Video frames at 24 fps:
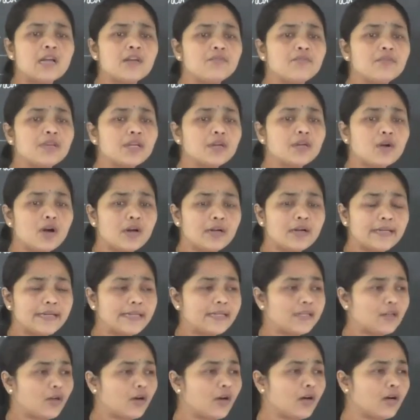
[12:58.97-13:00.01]
we called
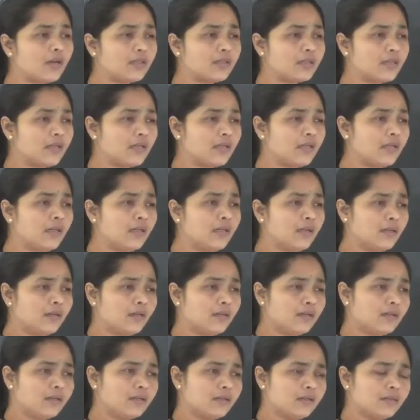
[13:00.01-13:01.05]
it, or the
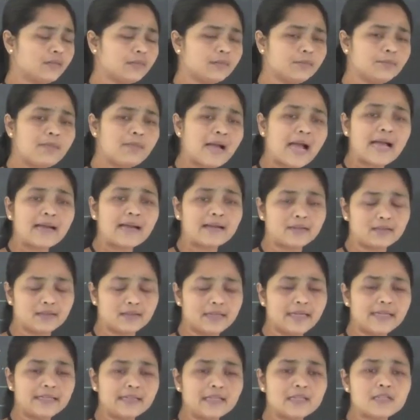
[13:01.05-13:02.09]
bank,
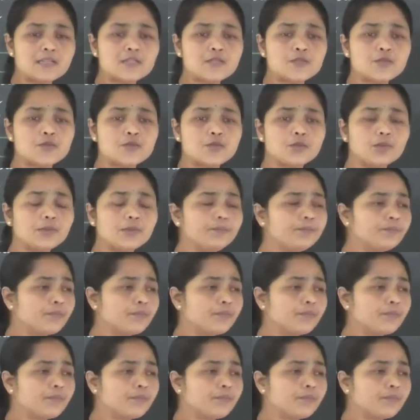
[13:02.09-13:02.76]
letters to